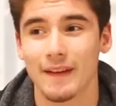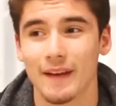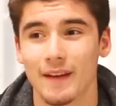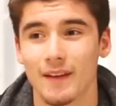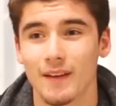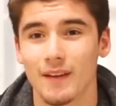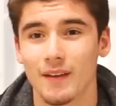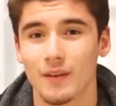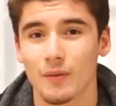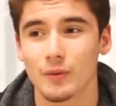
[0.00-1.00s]
that
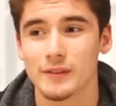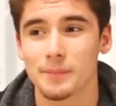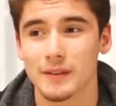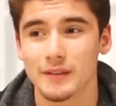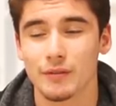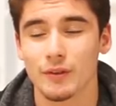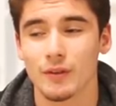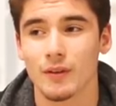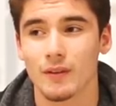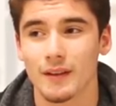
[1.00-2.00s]
was a
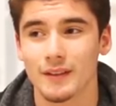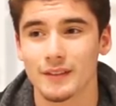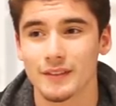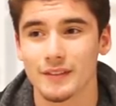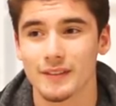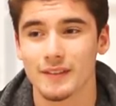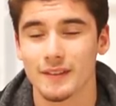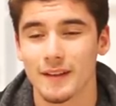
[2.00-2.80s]
peaceful and just